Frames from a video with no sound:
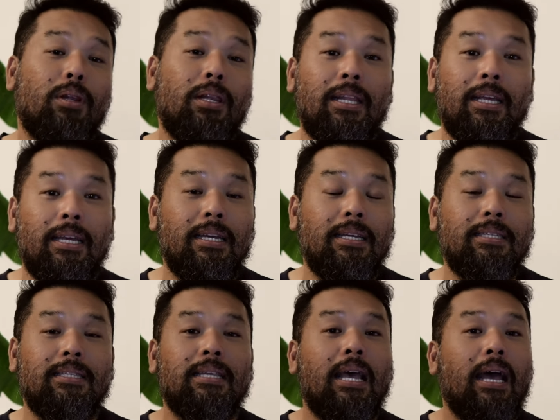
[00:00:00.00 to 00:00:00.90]

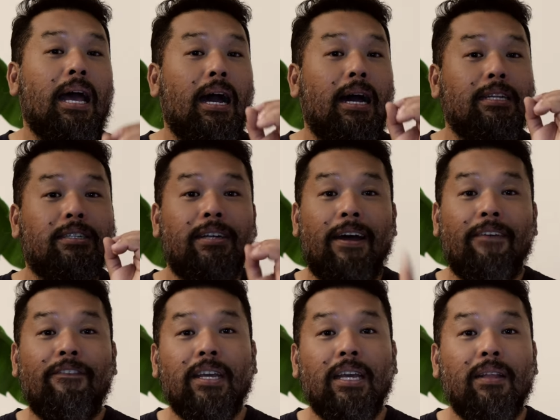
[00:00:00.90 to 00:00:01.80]
police, a
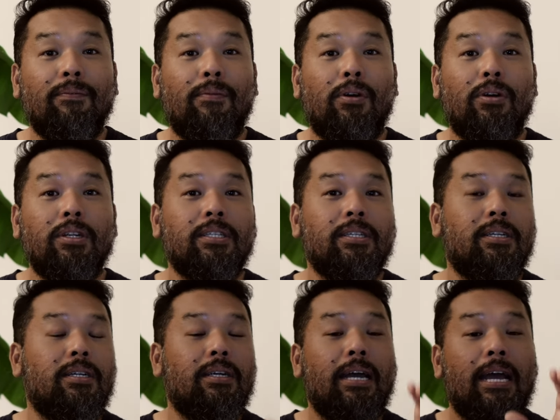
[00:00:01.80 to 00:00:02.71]
traffic
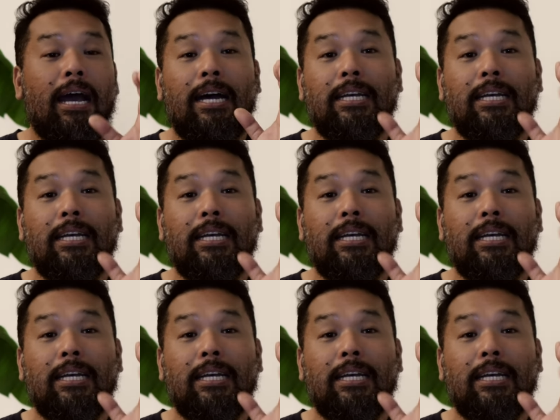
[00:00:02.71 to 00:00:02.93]
enforcer,